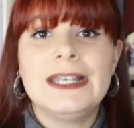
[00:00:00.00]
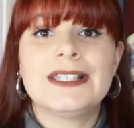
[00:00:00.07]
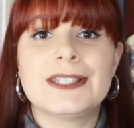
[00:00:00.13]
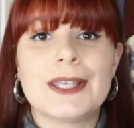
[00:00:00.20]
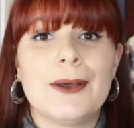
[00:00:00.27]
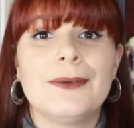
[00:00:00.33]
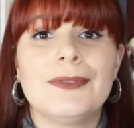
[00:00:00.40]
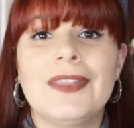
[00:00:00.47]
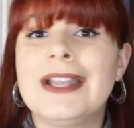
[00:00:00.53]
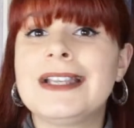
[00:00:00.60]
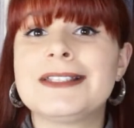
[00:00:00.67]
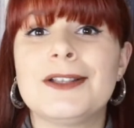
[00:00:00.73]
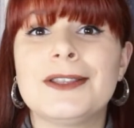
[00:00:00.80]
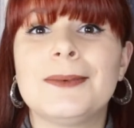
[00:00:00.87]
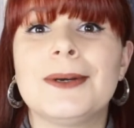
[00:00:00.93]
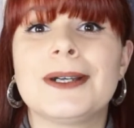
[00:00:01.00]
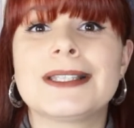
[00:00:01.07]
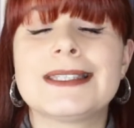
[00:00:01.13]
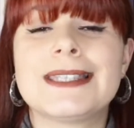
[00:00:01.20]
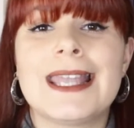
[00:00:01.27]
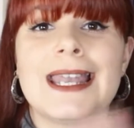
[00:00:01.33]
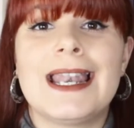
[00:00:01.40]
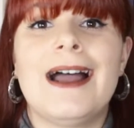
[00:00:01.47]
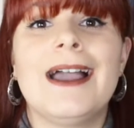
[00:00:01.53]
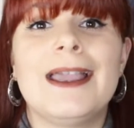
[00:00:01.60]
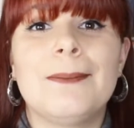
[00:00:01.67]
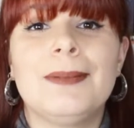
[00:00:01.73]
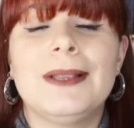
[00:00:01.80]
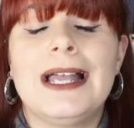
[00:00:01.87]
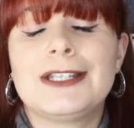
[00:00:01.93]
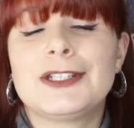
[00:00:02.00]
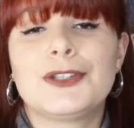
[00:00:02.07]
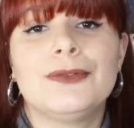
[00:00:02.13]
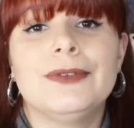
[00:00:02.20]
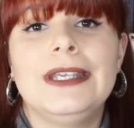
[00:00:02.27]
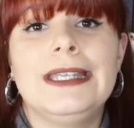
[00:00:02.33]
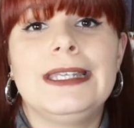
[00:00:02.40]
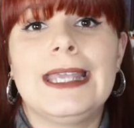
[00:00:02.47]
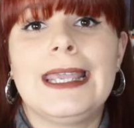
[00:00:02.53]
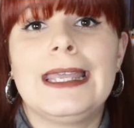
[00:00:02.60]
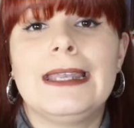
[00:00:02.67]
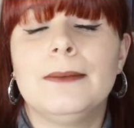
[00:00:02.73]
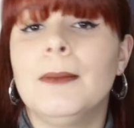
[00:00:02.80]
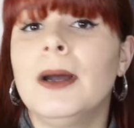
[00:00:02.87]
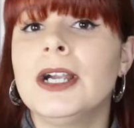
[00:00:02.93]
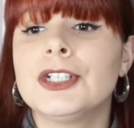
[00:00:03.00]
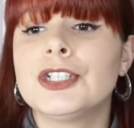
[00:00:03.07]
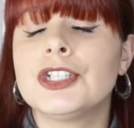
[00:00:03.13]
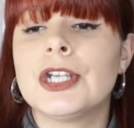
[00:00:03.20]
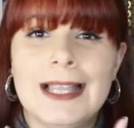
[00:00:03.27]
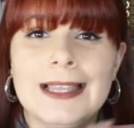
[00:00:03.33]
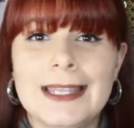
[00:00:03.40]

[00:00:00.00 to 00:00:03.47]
So that is all the books that I plan to read in March.